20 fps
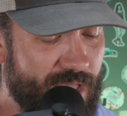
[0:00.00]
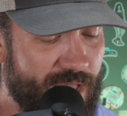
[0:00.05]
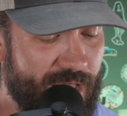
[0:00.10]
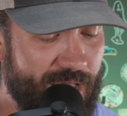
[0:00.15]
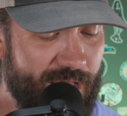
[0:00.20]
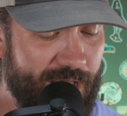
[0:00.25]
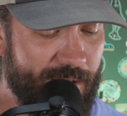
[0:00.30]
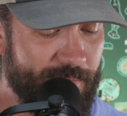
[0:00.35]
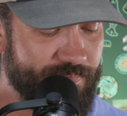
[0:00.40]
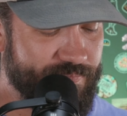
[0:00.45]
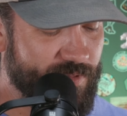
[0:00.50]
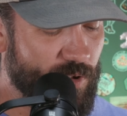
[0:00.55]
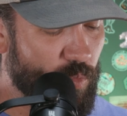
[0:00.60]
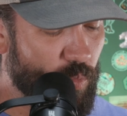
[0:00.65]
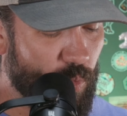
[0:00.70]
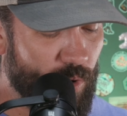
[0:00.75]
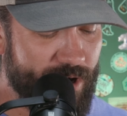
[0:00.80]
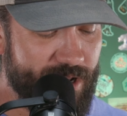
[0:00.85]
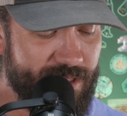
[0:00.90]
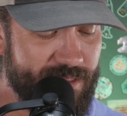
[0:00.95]
Um,
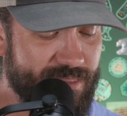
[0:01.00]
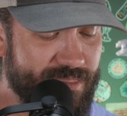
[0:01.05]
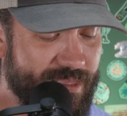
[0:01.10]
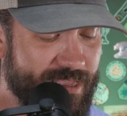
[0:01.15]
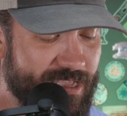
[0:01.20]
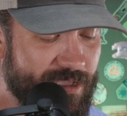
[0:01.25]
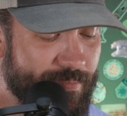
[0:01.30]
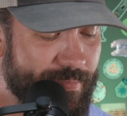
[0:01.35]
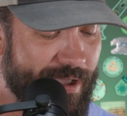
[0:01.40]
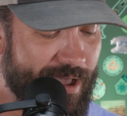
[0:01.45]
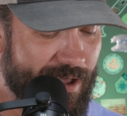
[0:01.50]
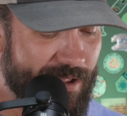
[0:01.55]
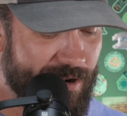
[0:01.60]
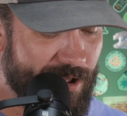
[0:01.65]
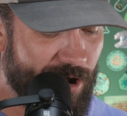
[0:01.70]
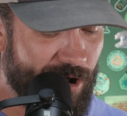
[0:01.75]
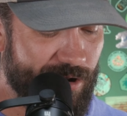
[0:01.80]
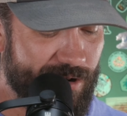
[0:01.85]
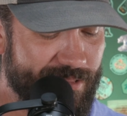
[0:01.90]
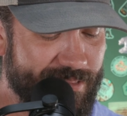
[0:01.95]
what do you think about
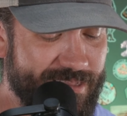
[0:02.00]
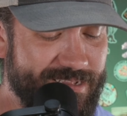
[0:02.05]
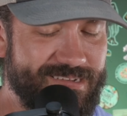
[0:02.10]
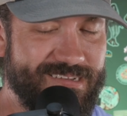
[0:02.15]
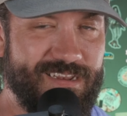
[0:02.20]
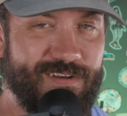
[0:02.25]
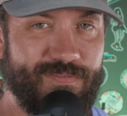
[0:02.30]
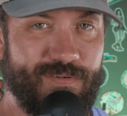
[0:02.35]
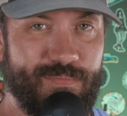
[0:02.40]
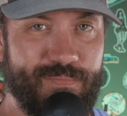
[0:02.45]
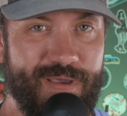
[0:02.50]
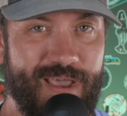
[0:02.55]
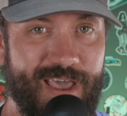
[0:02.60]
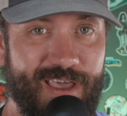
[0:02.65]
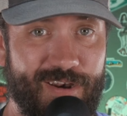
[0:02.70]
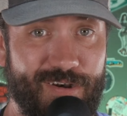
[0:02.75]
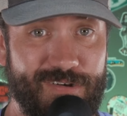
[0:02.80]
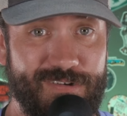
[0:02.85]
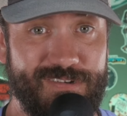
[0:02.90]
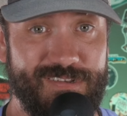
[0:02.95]
all of these different
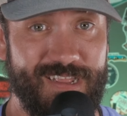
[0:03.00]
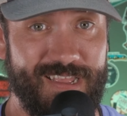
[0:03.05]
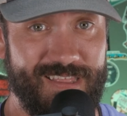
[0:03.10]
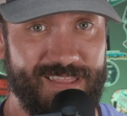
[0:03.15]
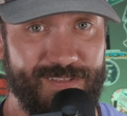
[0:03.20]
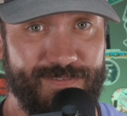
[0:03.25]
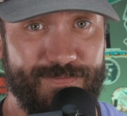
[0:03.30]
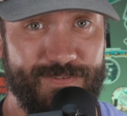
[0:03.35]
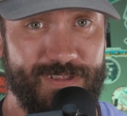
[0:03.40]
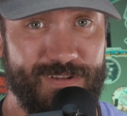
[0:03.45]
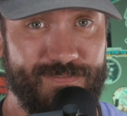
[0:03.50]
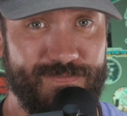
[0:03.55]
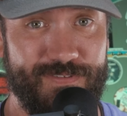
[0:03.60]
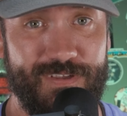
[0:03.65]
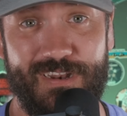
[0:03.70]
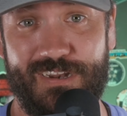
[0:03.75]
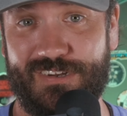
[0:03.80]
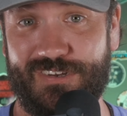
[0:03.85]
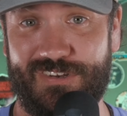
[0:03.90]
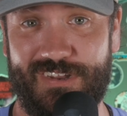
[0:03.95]
patterns and the fit and
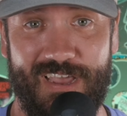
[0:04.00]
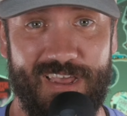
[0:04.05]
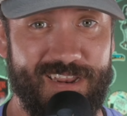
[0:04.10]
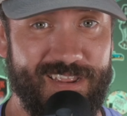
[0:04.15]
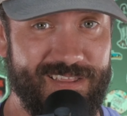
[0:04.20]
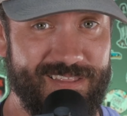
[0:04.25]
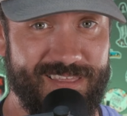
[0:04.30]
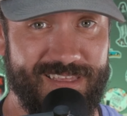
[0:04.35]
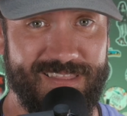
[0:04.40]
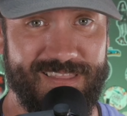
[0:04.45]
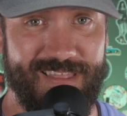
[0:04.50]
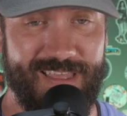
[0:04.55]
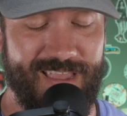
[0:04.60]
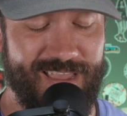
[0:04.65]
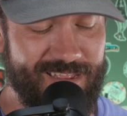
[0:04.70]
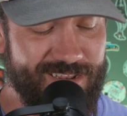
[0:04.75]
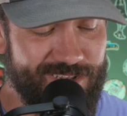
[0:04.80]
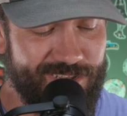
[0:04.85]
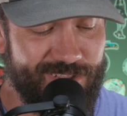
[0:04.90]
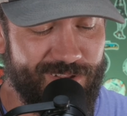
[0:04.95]
finish? How do you think? Uh,
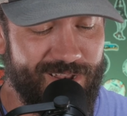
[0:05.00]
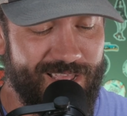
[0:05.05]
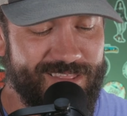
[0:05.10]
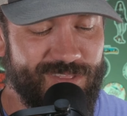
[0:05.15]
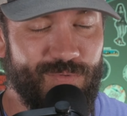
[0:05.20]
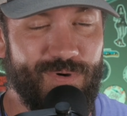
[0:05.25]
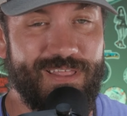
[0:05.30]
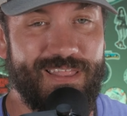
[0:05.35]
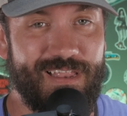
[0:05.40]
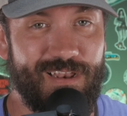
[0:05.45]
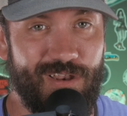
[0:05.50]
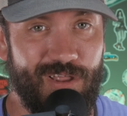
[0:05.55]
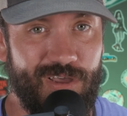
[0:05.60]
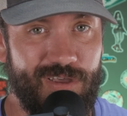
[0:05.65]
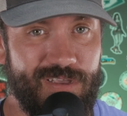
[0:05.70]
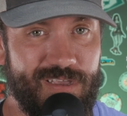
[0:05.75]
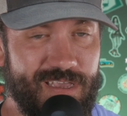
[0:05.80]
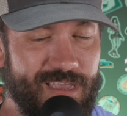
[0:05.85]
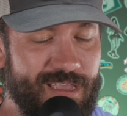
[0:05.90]
do you like the way they look?